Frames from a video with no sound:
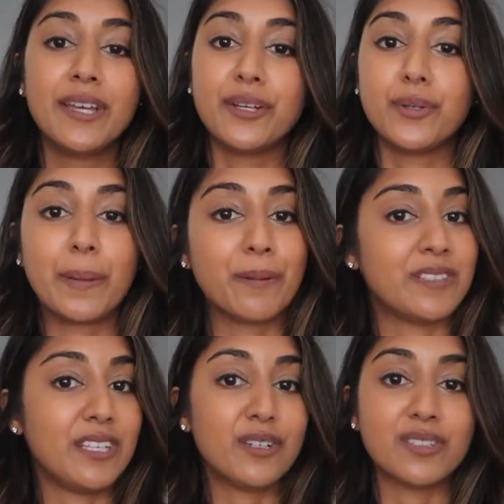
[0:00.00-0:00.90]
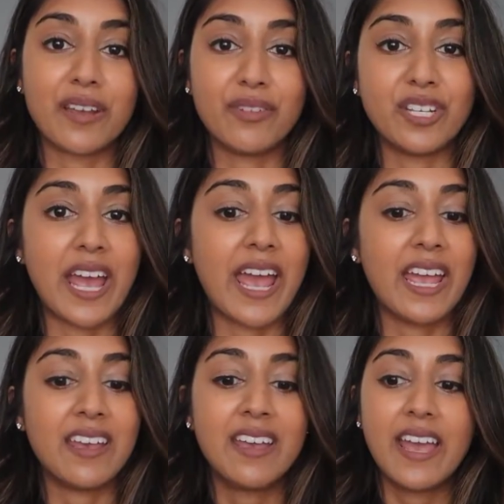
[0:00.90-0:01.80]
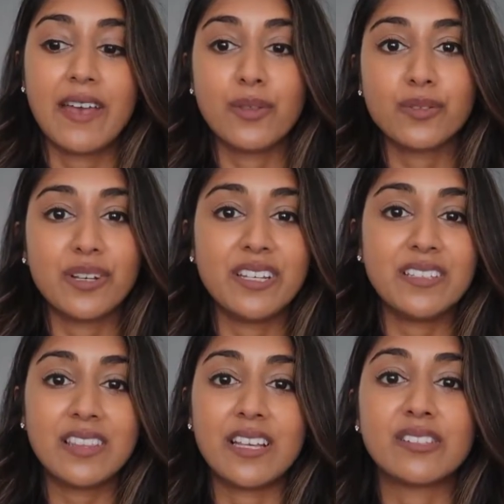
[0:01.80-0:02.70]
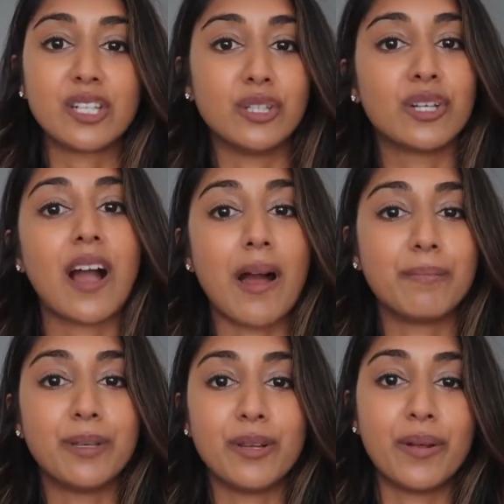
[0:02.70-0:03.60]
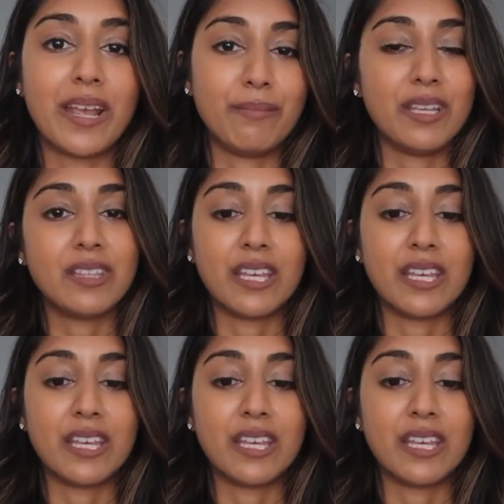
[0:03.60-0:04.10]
you're doing procedures every day, and those are easy things to look up, you know what I mean?